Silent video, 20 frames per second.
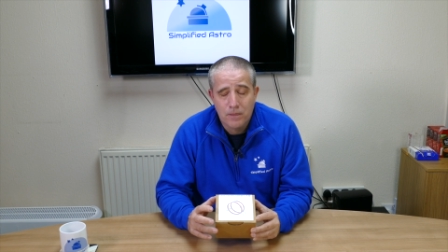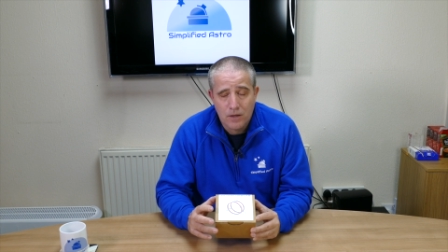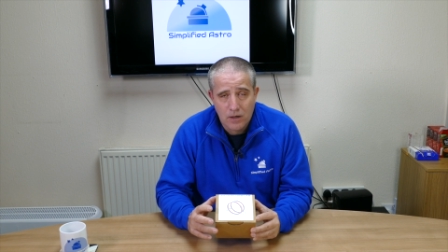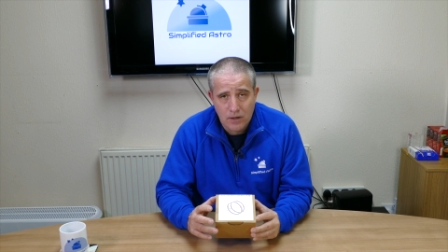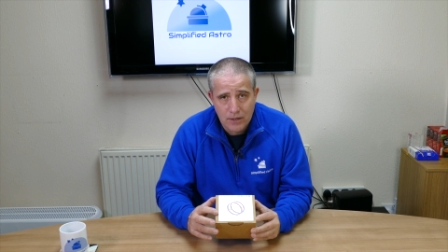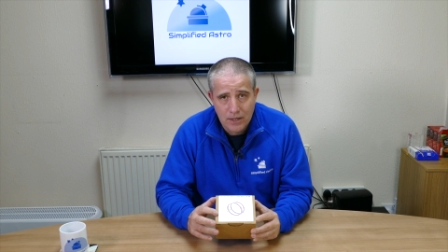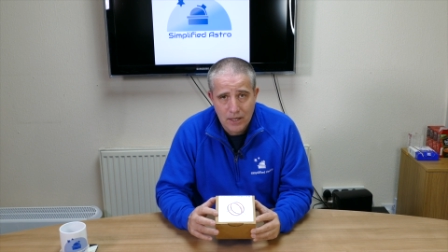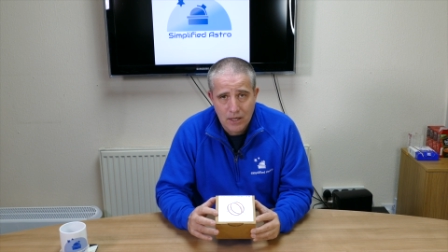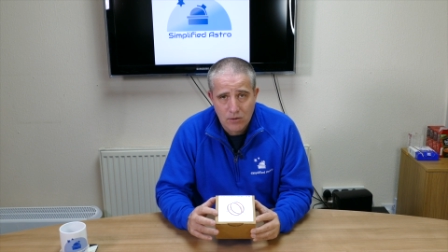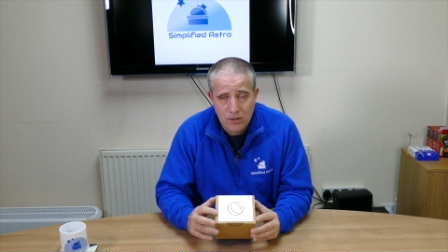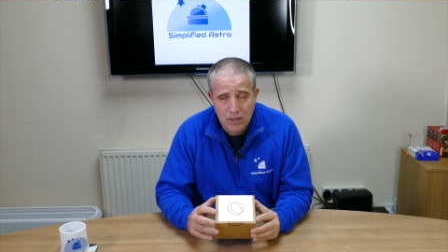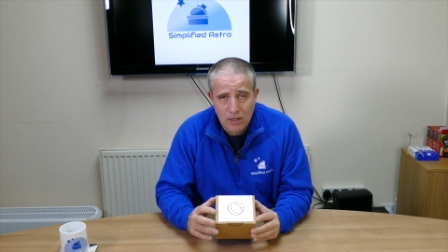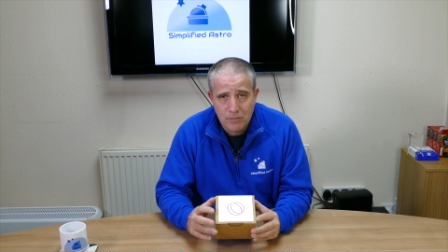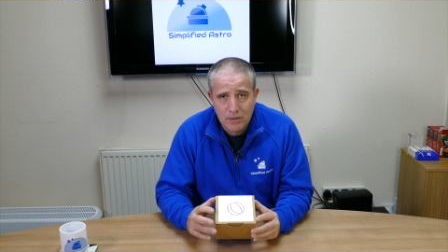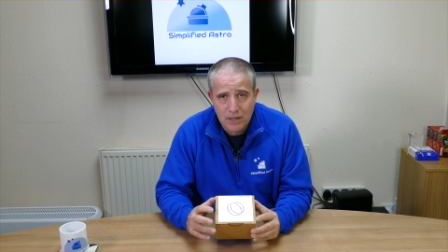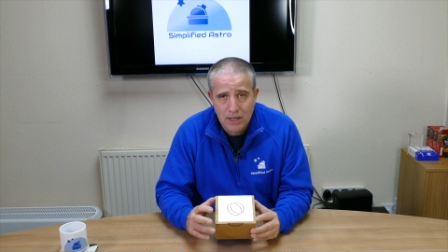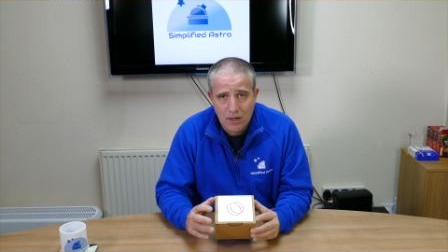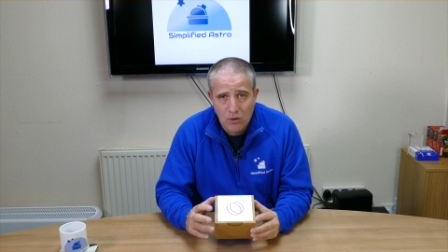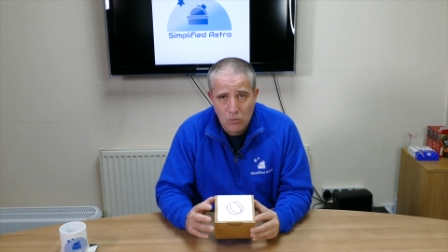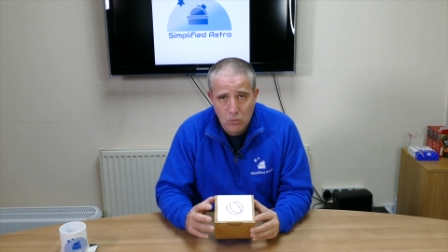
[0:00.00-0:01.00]
are now
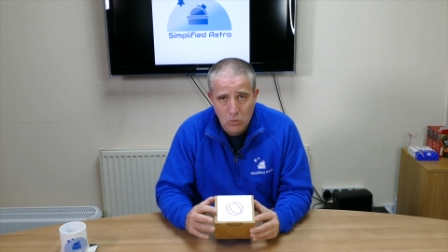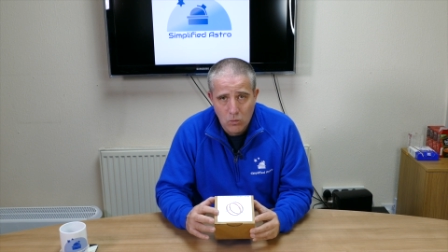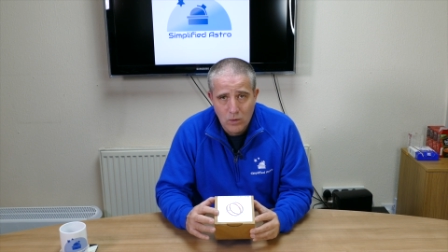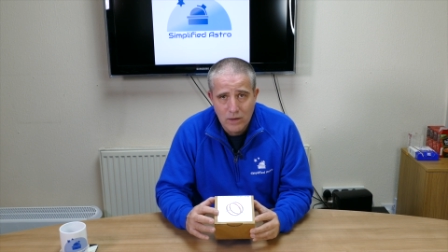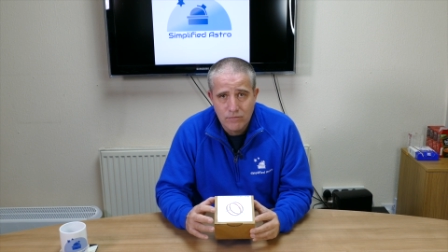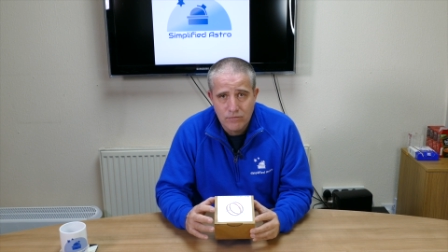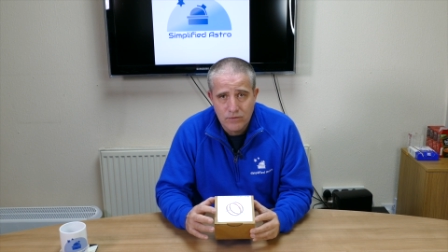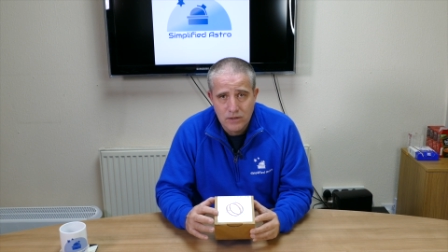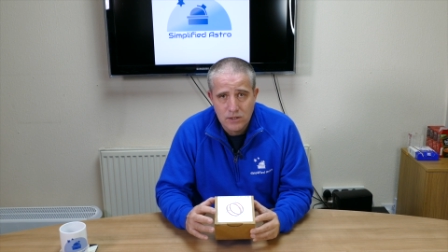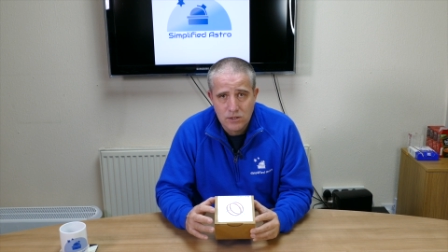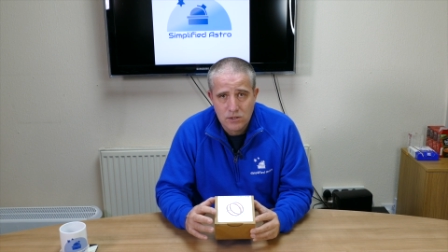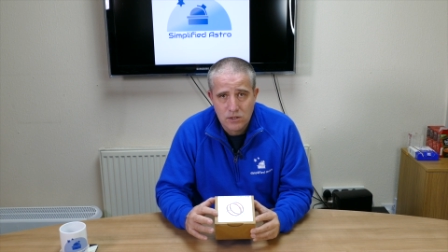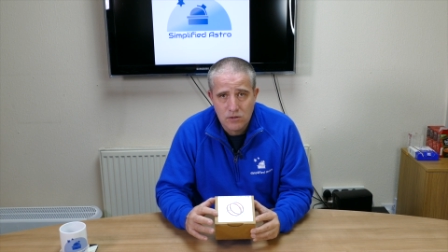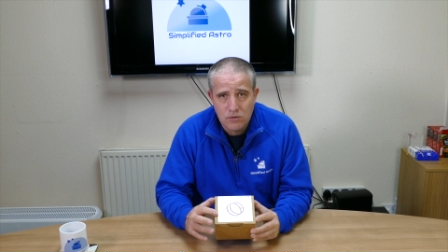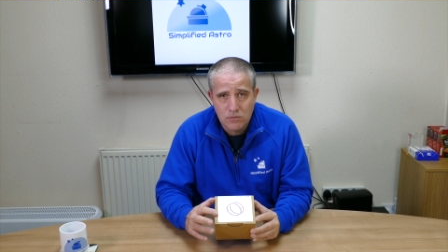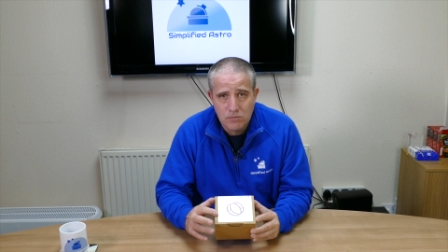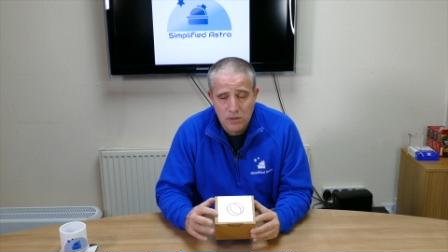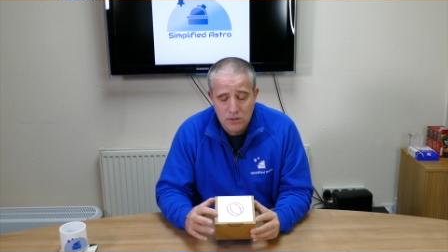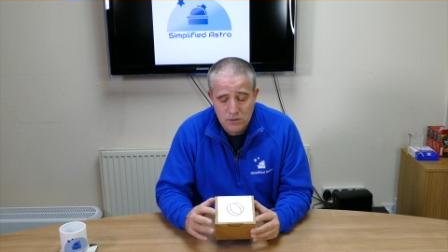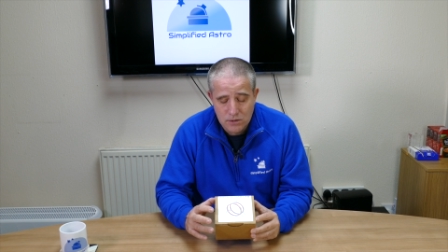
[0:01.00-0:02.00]
coming out with this
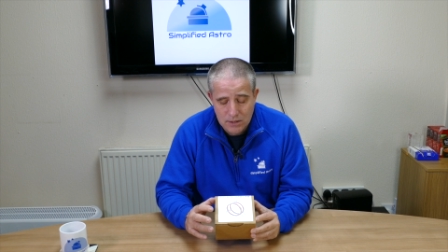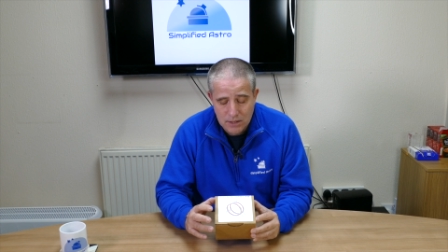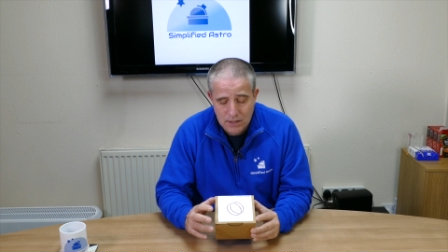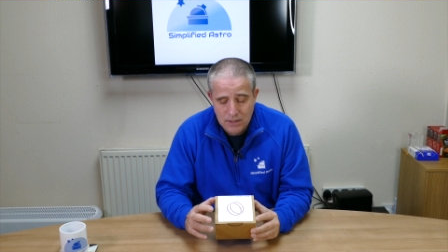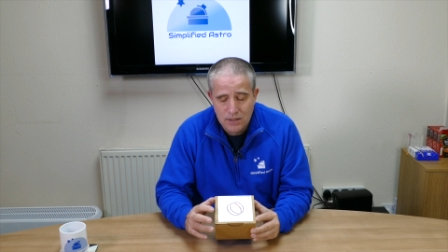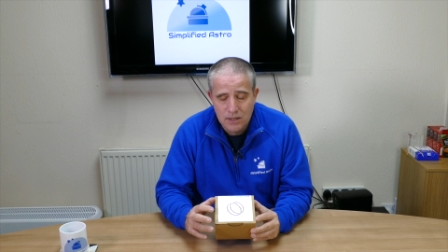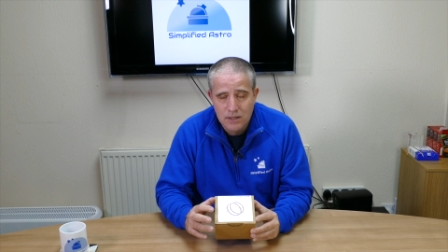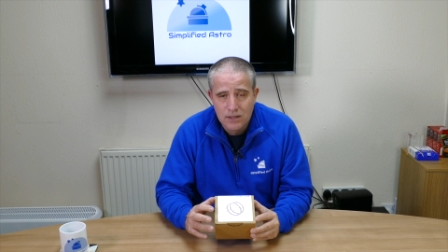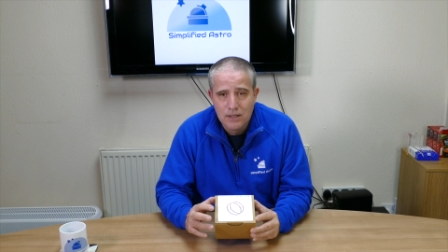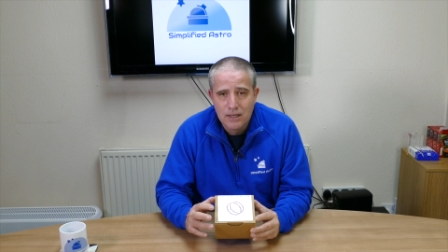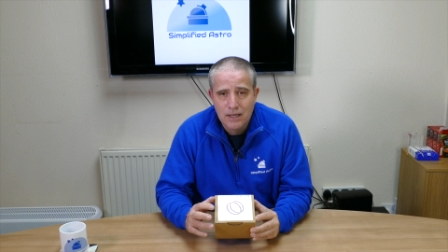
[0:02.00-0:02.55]
little mod kit,